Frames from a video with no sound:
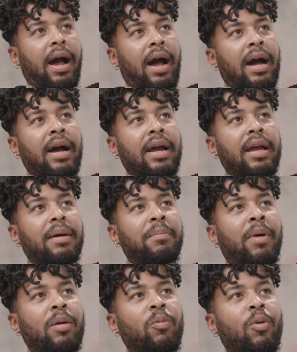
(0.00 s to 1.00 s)
I
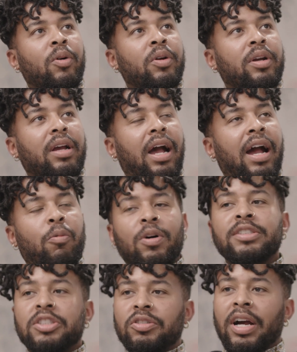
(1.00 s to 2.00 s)

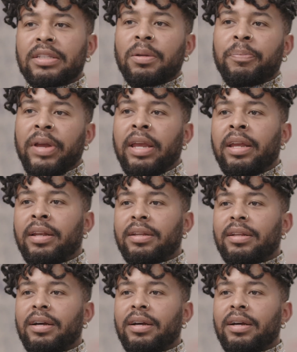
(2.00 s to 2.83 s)
once tried to paint